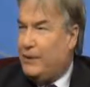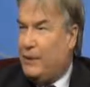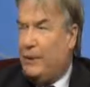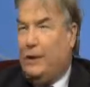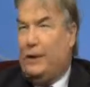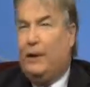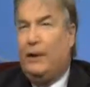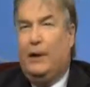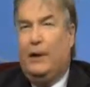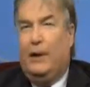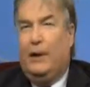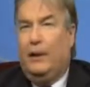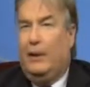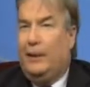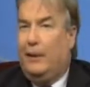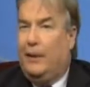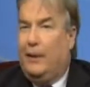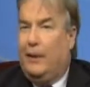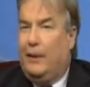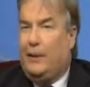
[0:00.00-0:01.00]
like
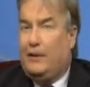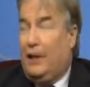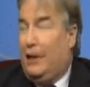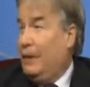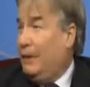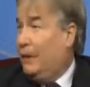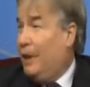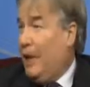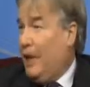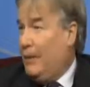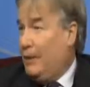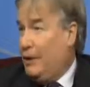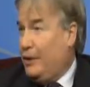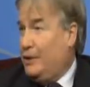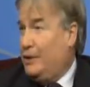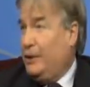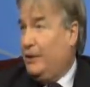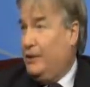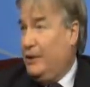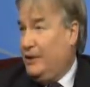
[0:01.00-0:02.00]
telecom and
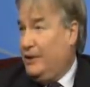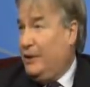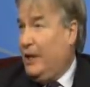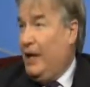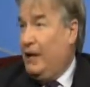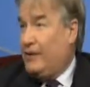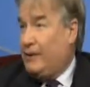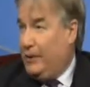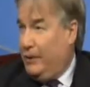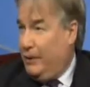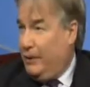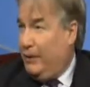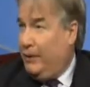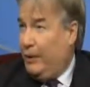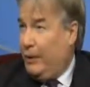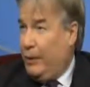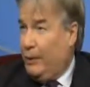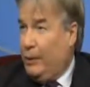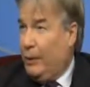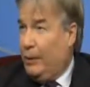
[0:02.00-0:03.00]
utilities last year did
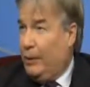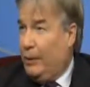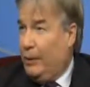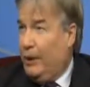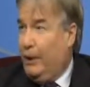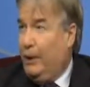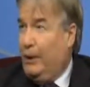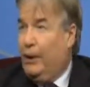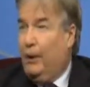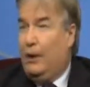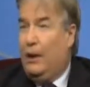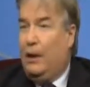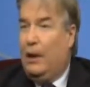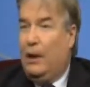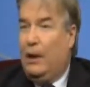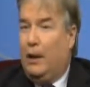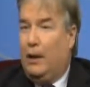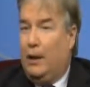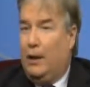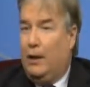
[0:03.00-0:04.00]
very poorly.
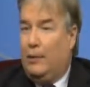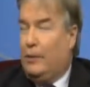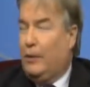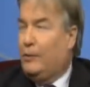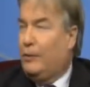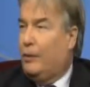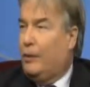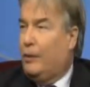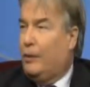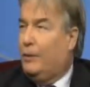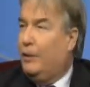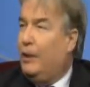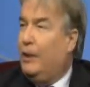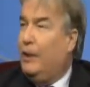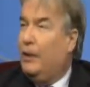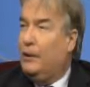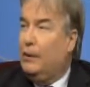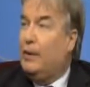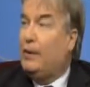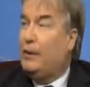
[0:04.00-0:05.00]
Underperformed.
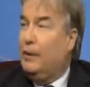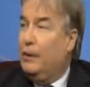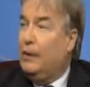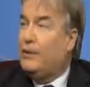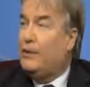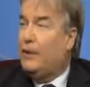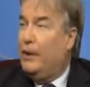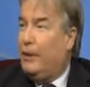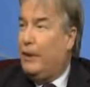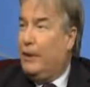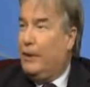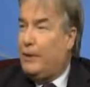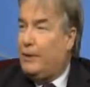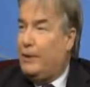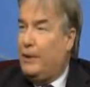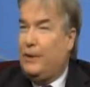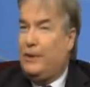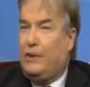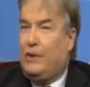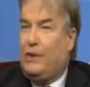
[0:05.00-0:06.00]
Look at those areas
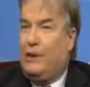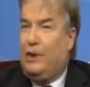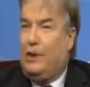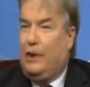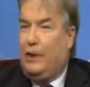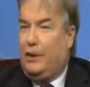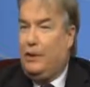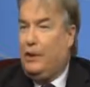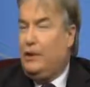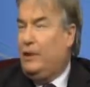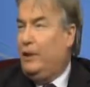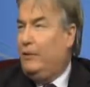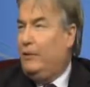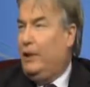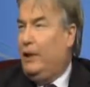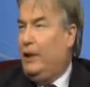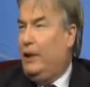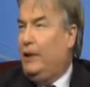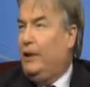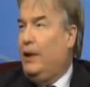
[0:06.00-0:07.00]
because you're going to get a good
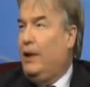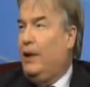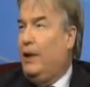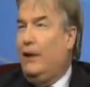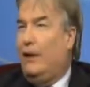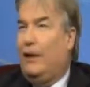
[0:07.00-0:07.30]
dividend.